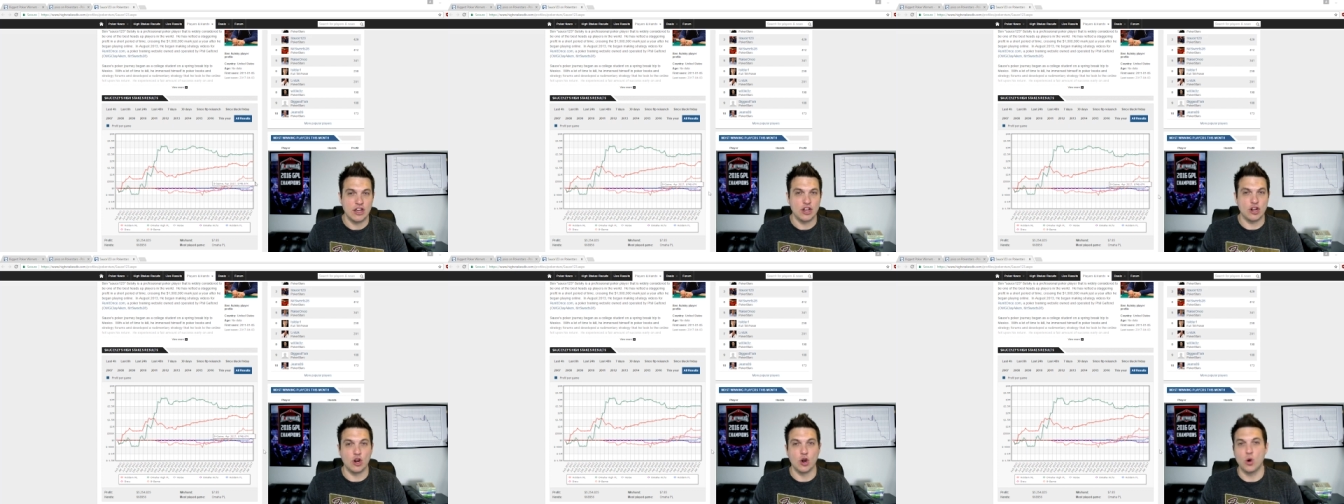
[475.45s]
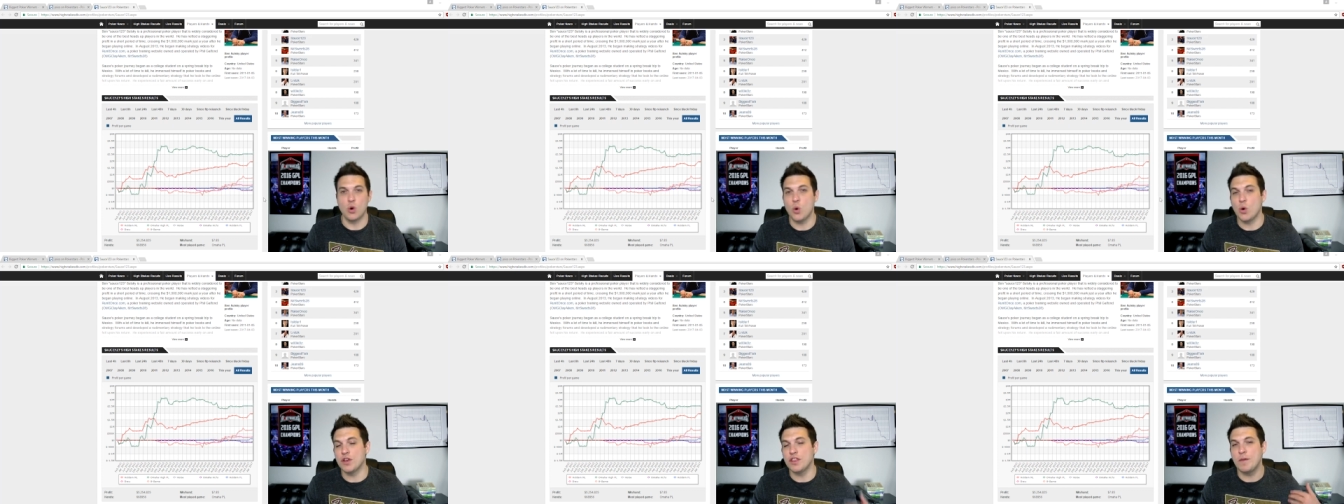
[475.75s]
you know,
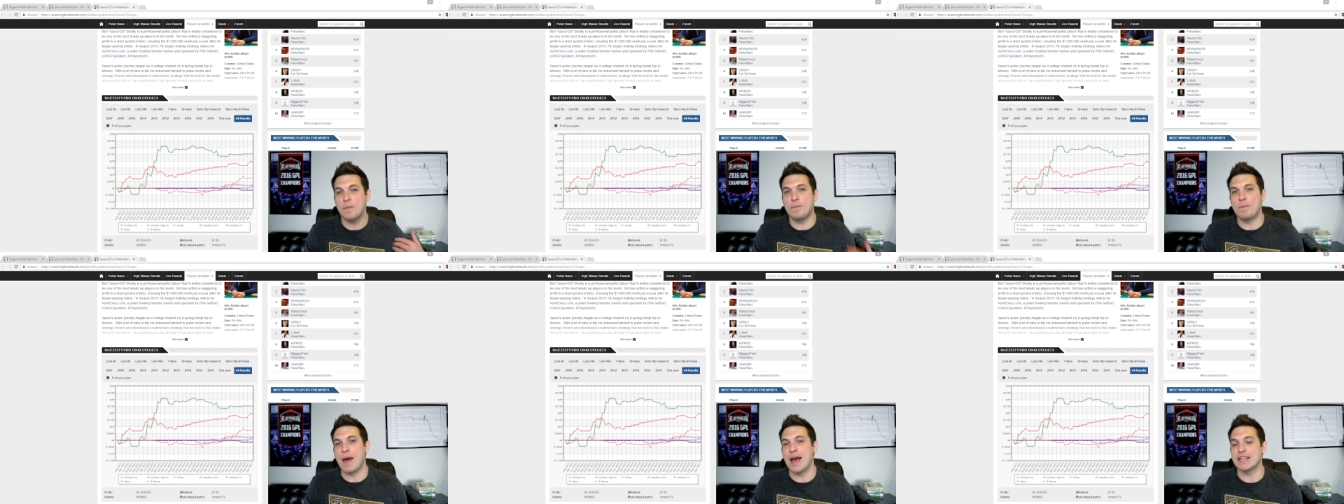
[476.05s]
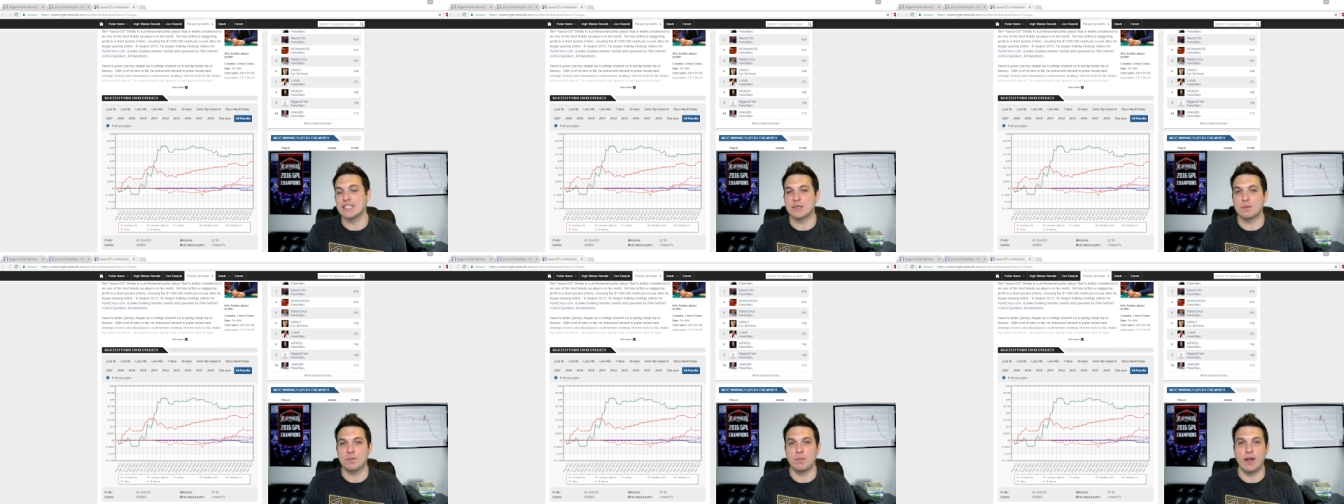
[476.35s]
who are the
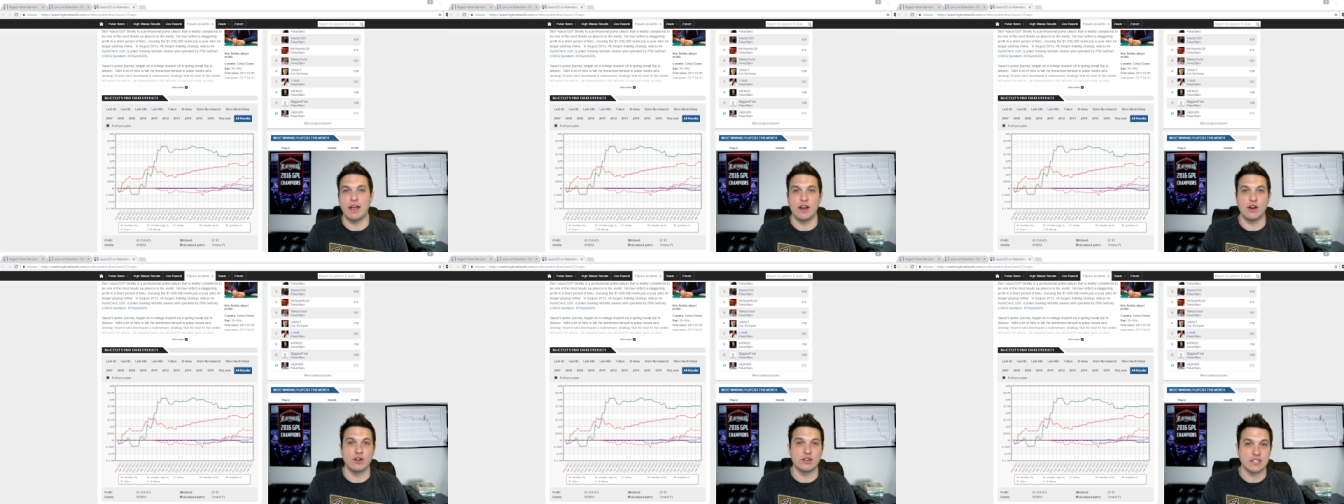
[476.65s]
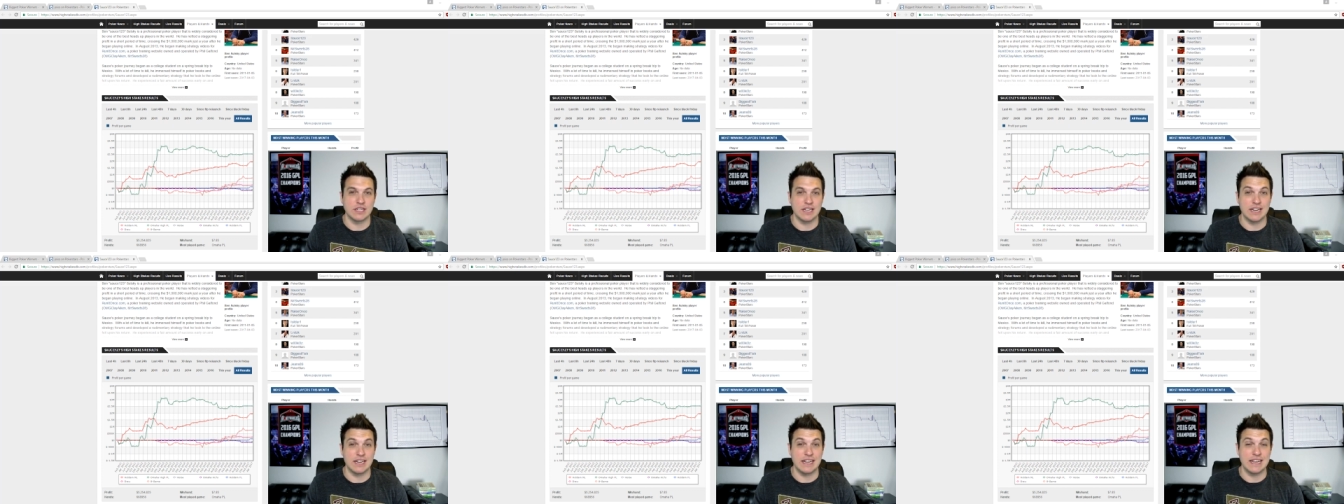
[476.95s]
best
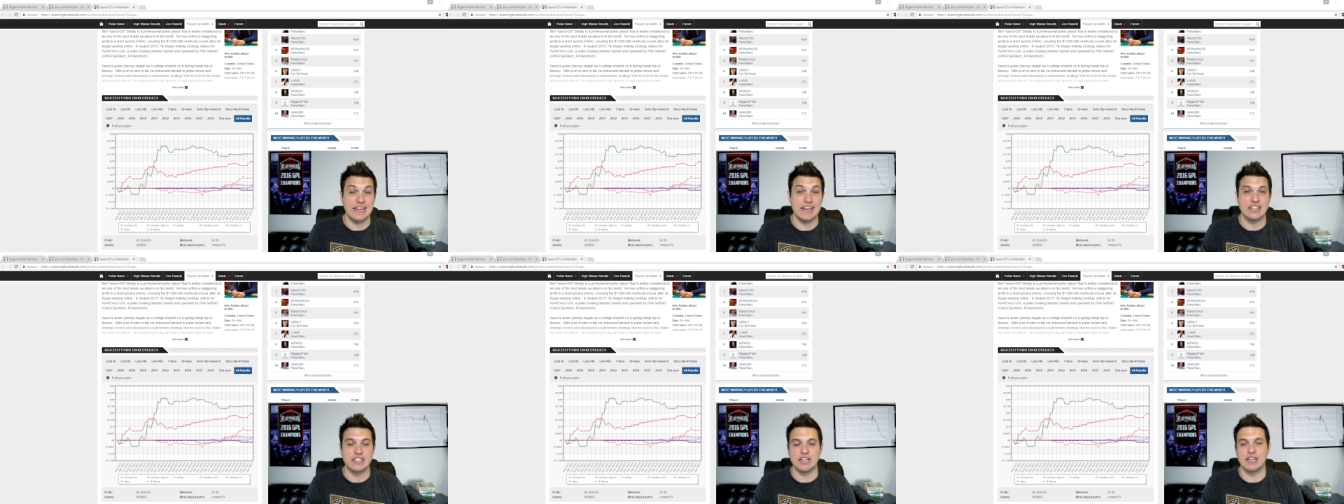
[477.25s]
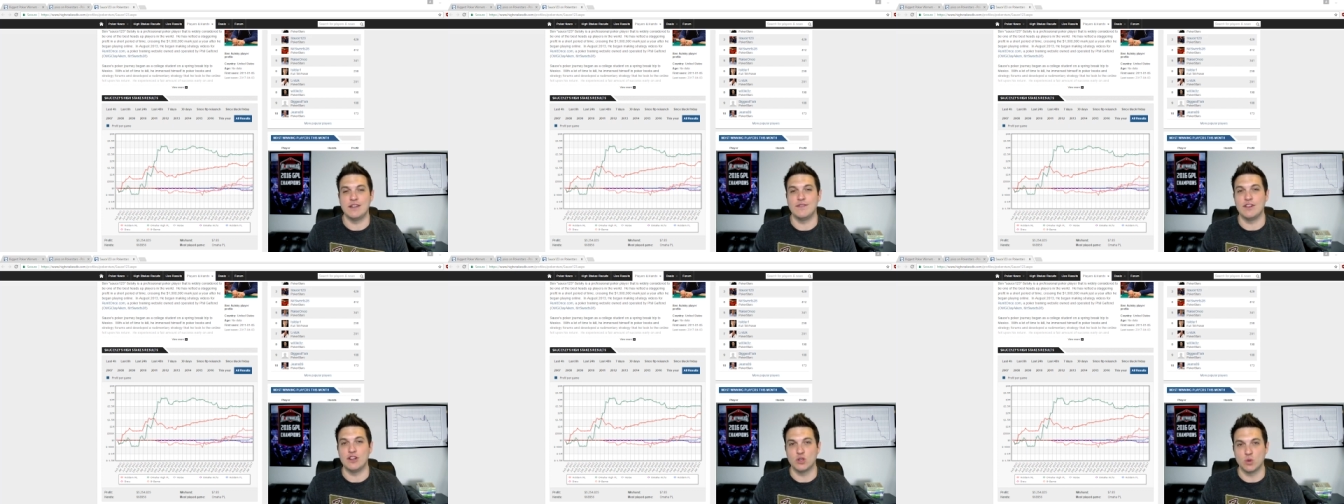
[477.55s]
players in each
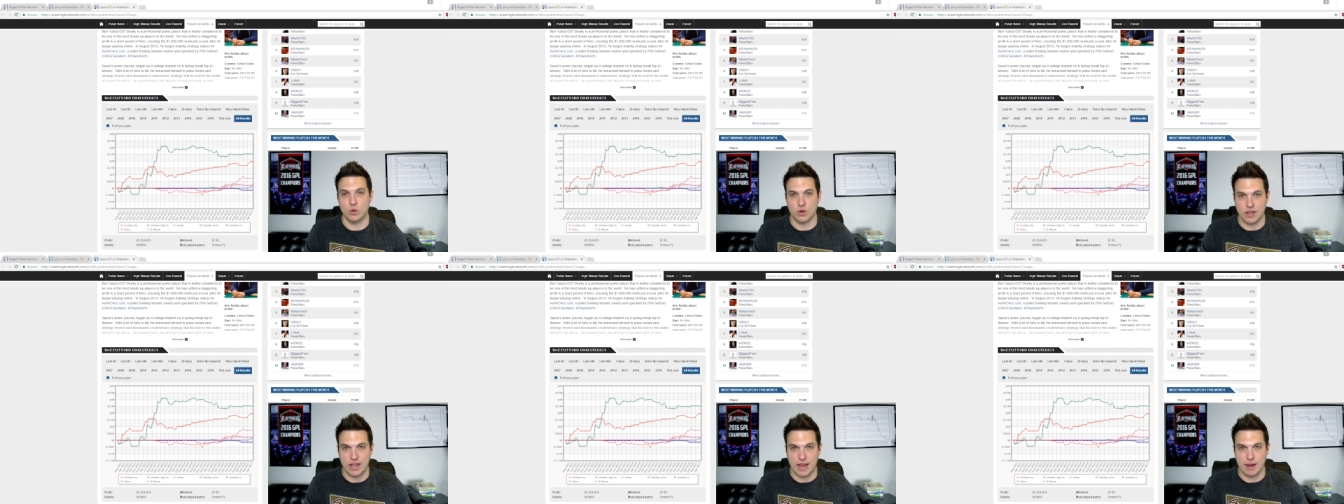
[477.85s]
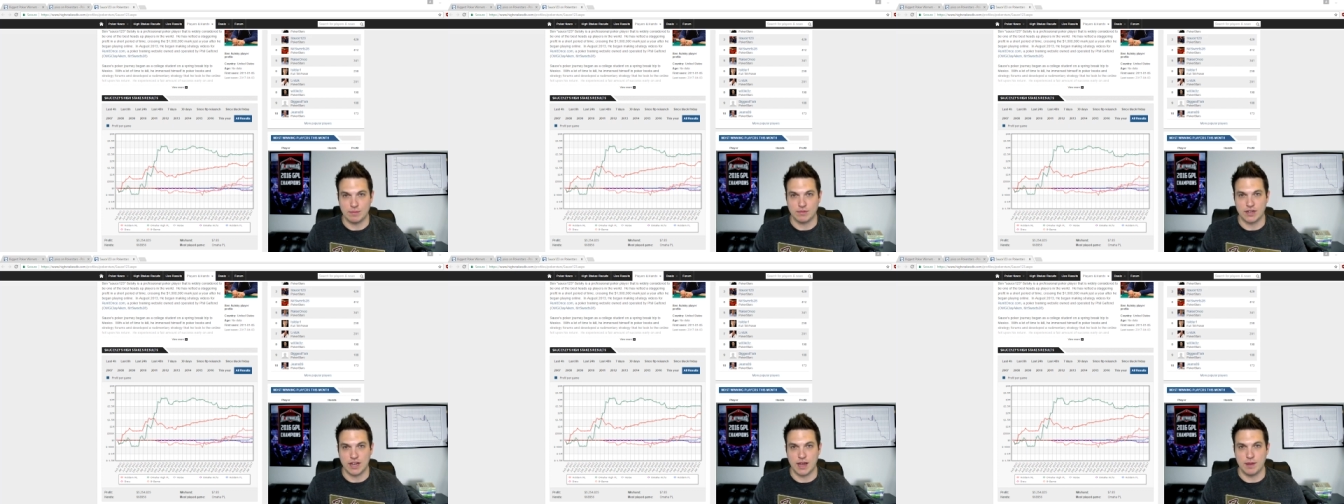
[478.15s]
individual
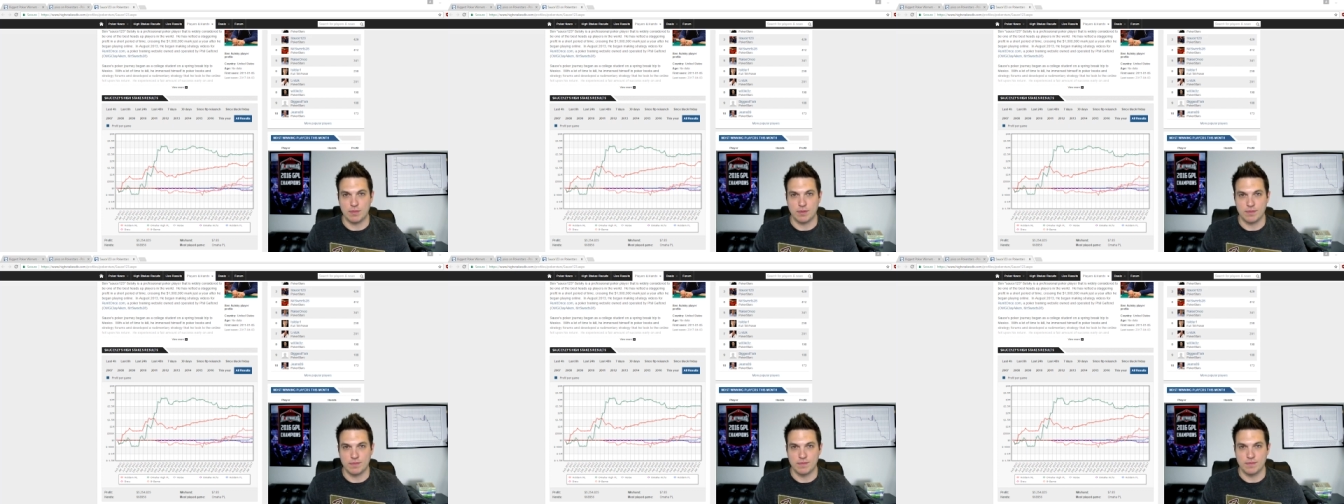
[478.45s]
game type.